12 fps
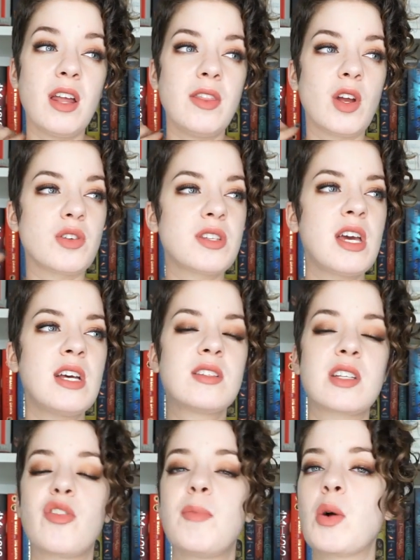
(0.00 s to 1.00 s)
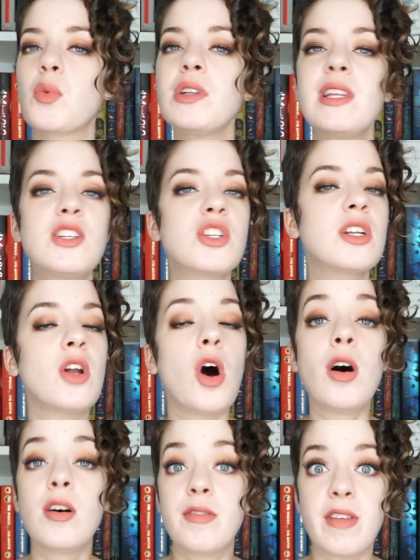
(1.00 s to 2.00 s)
And there's stuff about religion and
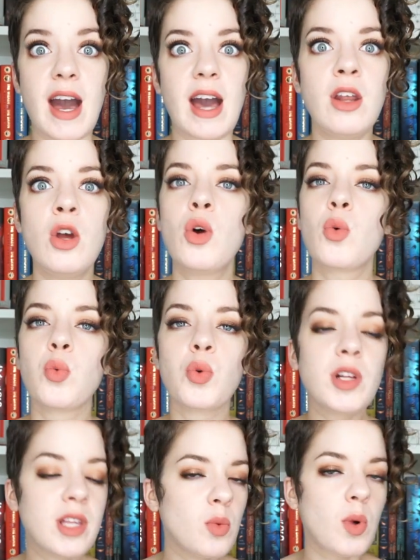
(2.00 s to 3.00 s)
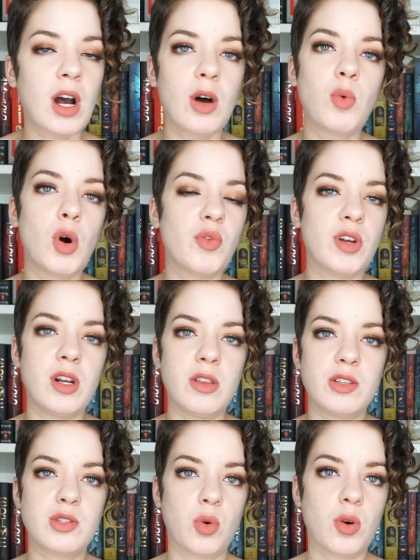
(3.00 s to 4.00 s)
all of that really well woven into the
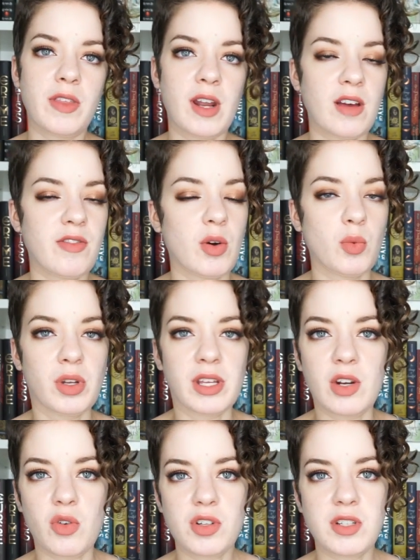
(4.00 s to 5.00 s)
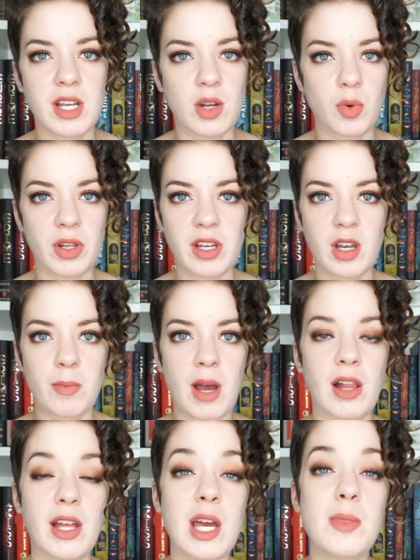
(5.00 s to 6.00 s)
story that I found really interesting and really compelling.